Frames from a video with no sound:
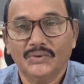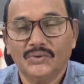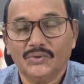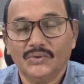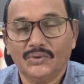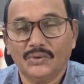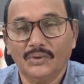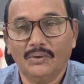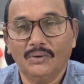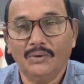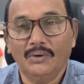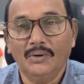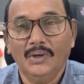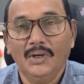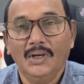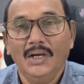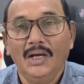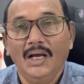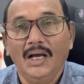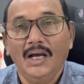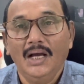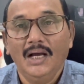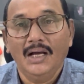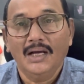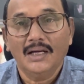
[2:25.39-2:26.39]
So,
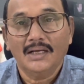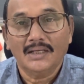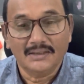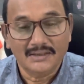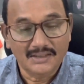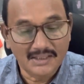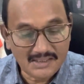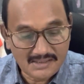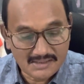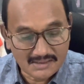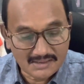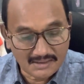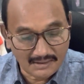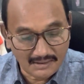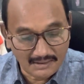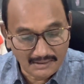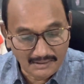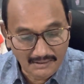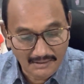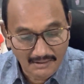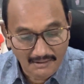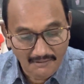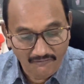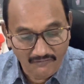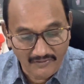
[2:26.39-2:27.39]
this
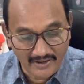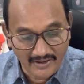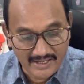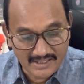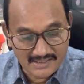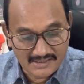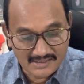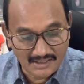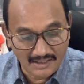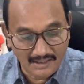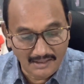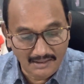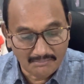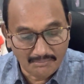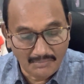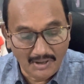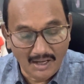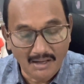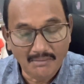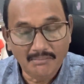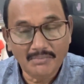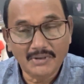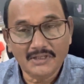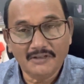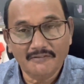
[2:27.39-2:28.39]
Faisal,
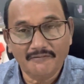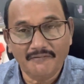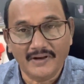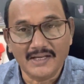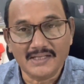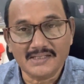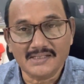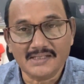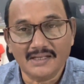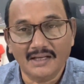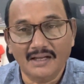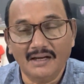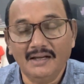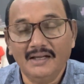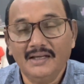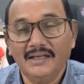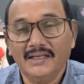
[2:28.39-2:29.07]
Muhammad Faisal,